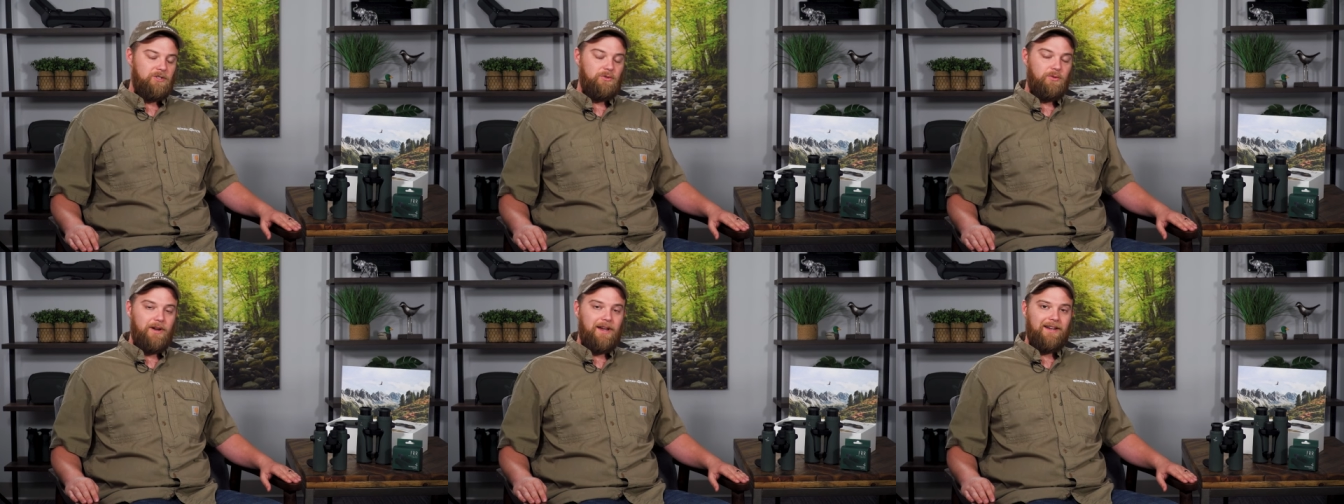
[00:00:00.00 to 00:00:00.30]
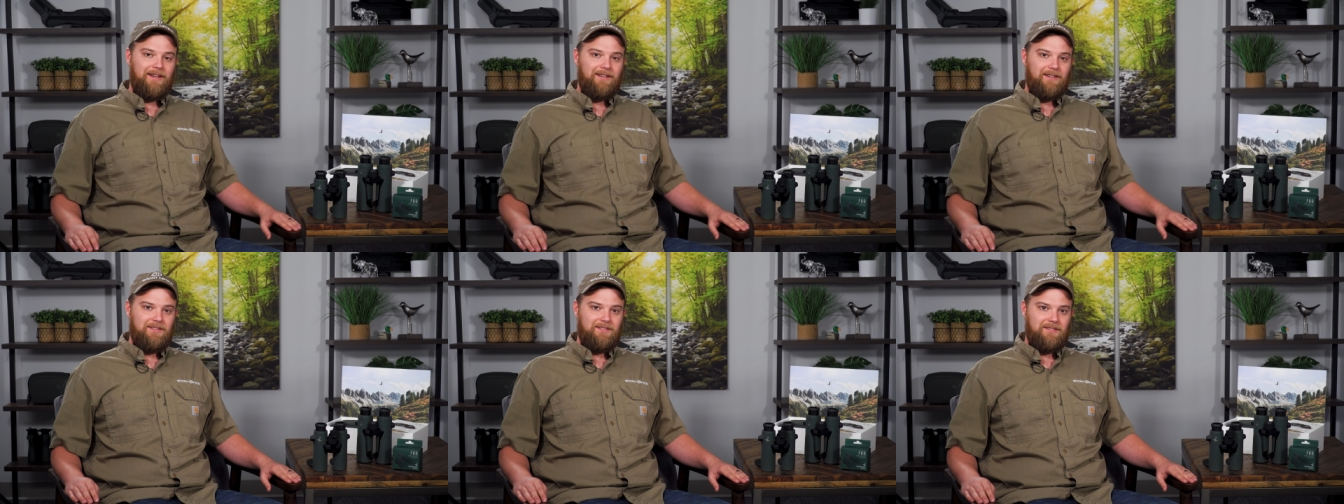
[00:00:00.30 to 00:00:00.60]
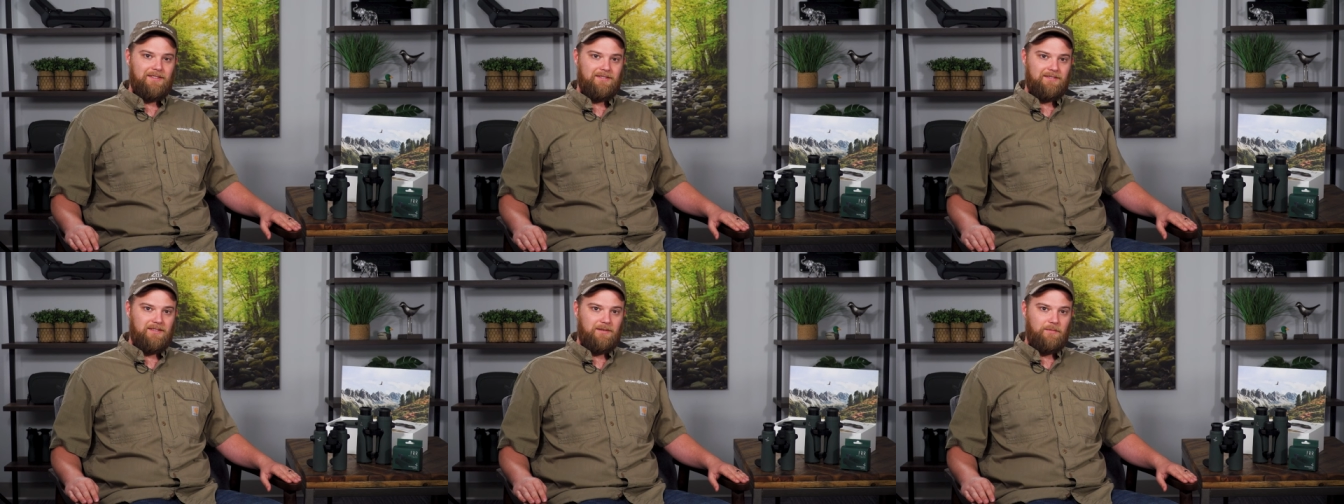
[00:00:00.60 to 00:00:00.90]
tracking
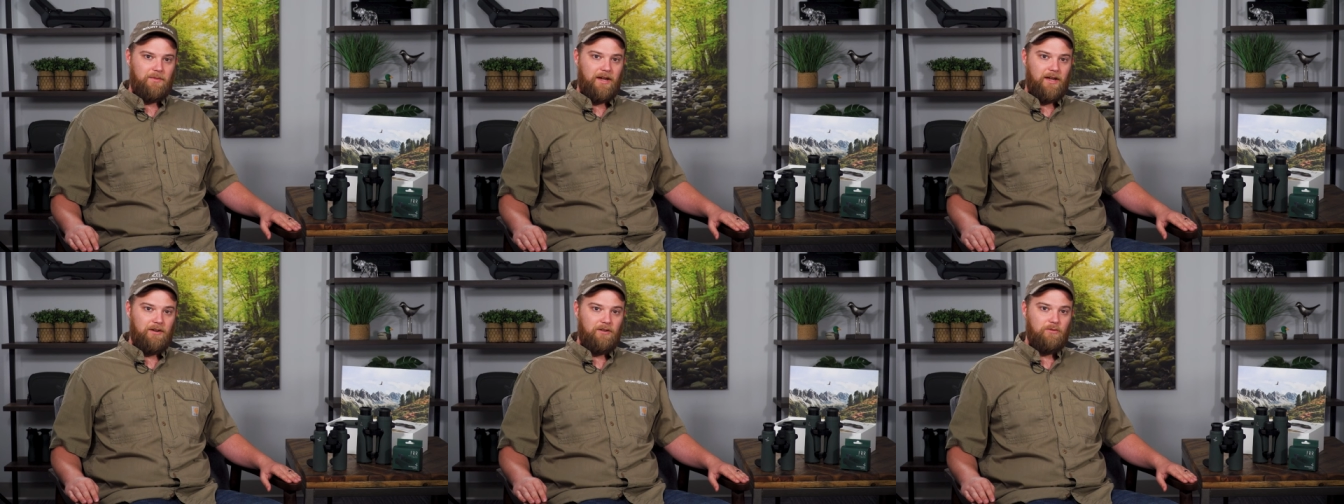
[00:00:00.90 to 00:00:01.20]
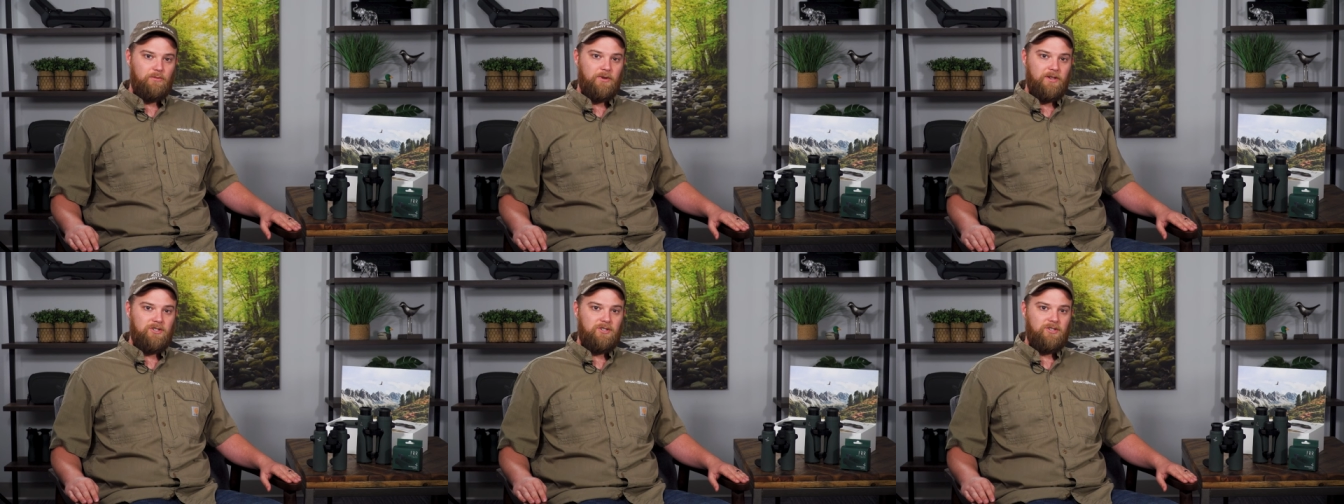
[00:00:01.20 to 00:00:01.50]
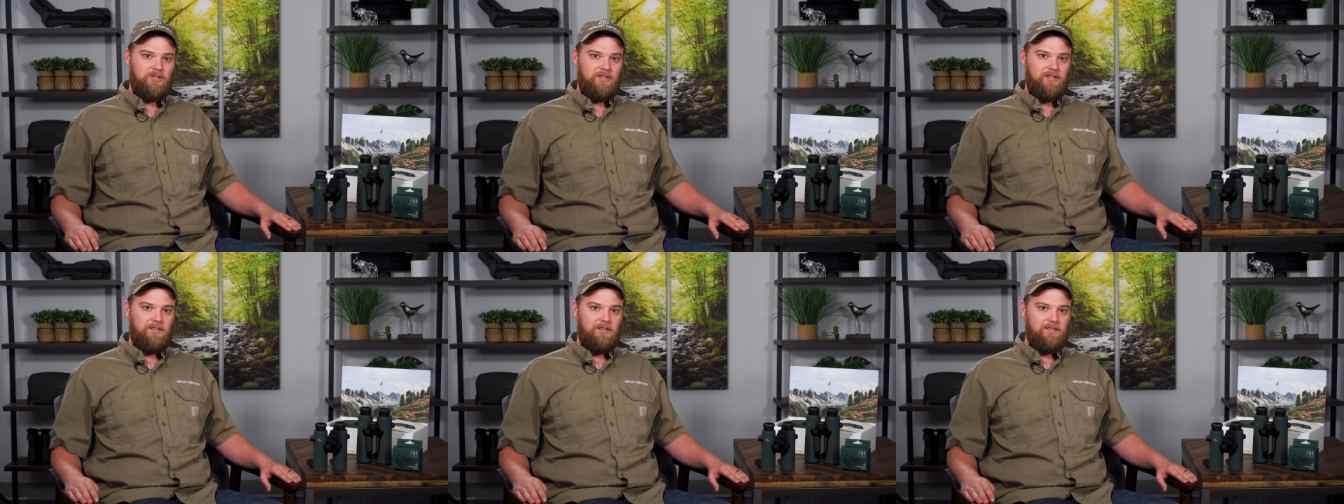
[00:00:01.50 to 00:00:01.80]
assistant model,
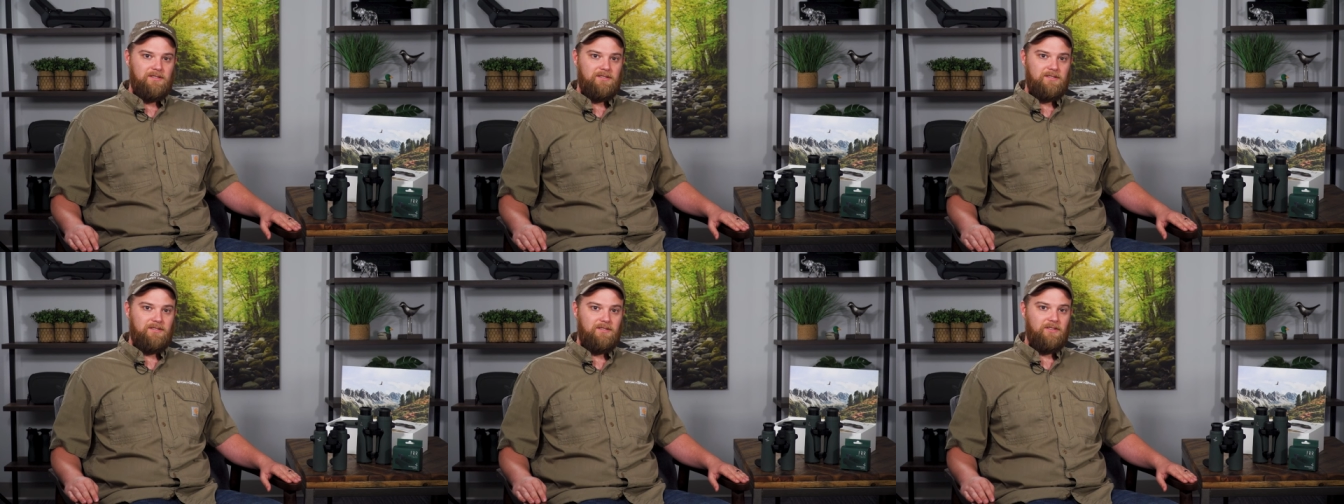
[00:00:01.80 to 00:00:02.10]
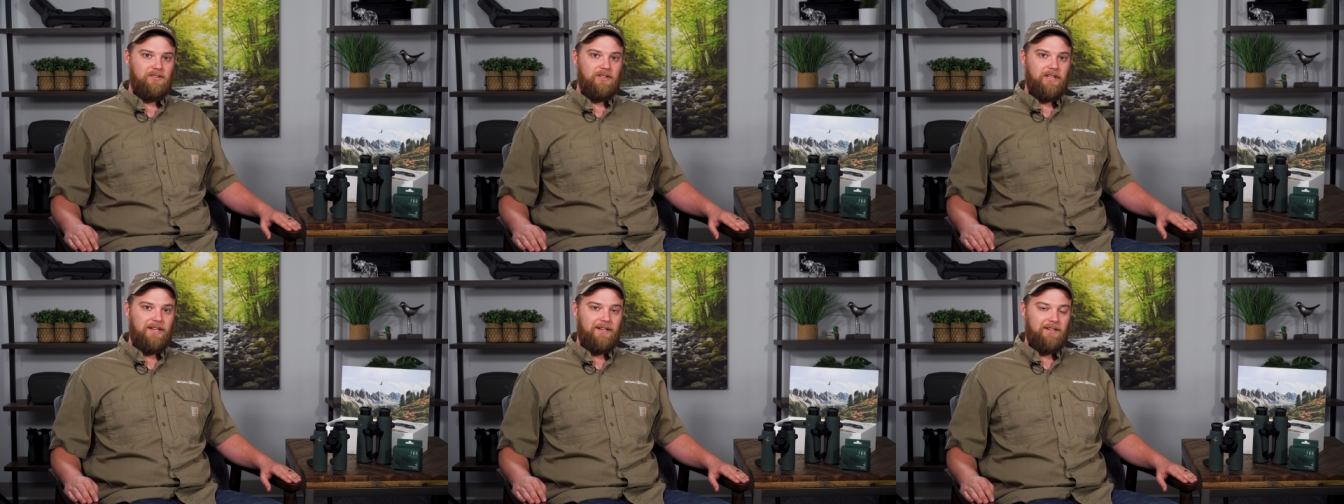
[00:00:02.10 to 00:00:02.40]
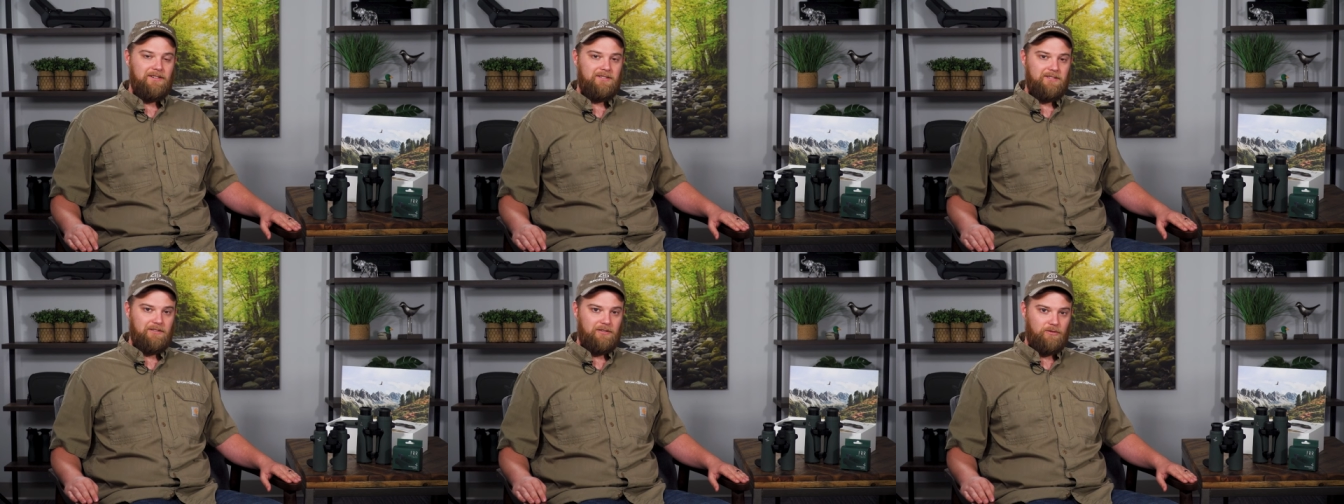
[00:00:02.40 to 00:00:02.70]
which is the
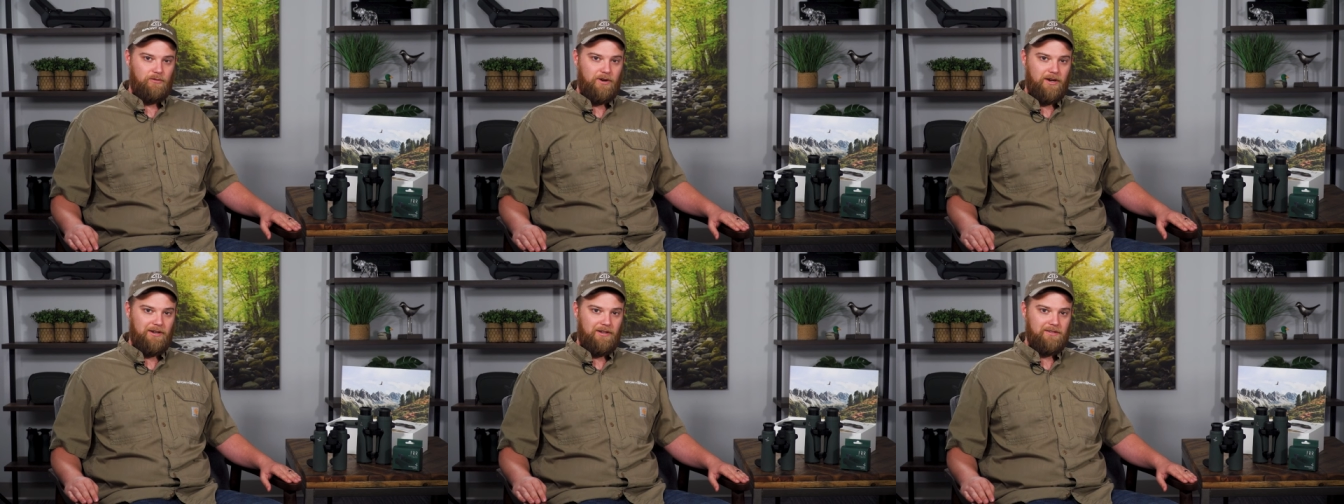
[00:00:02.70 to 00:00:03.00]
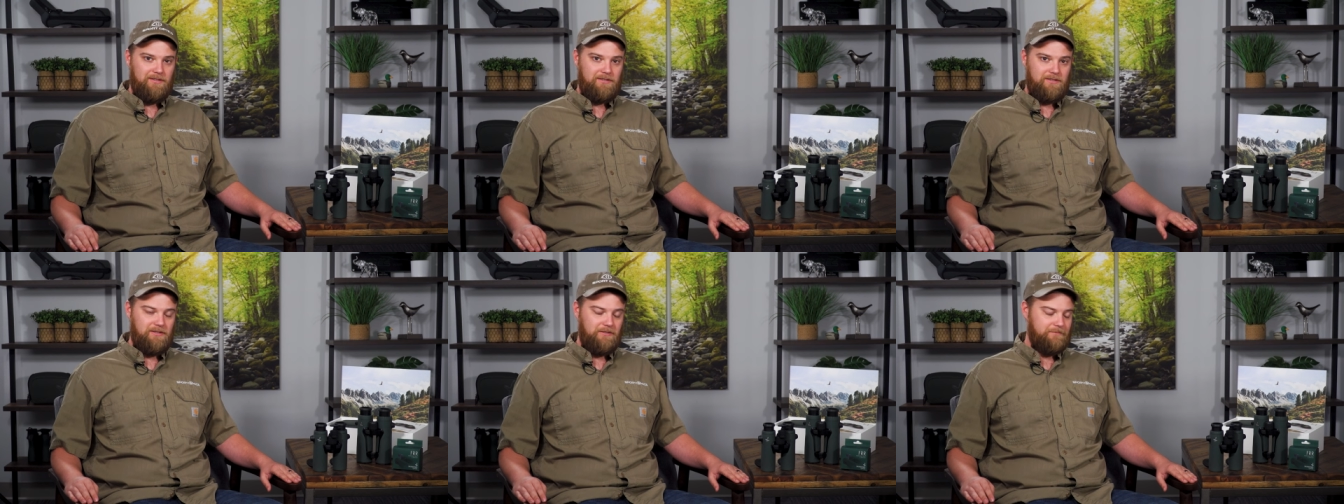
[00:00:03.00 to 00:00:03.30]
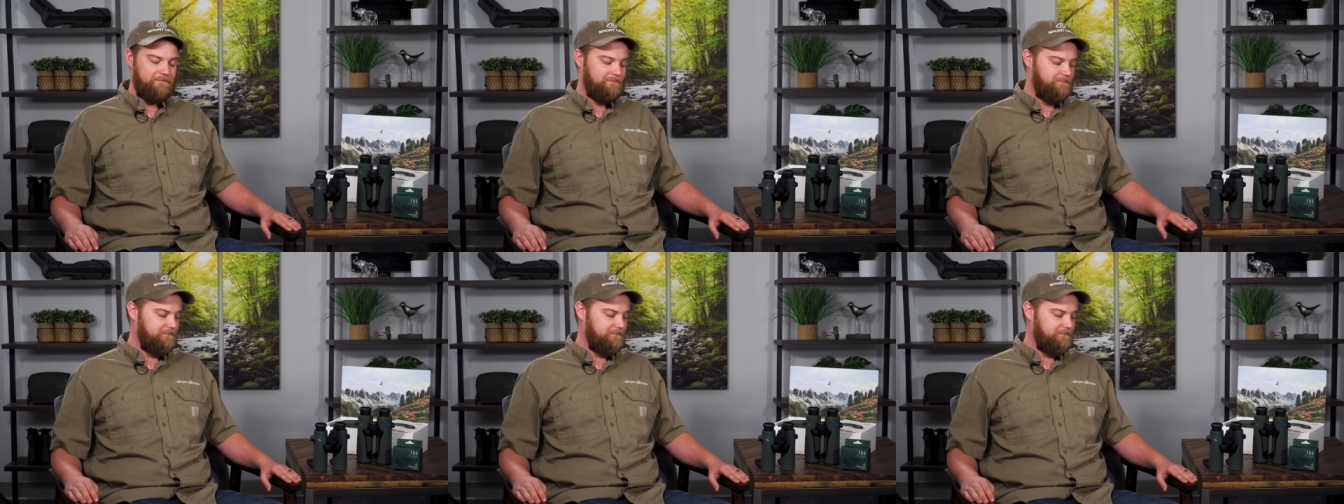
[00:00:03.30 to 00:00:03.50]
latest and greatest.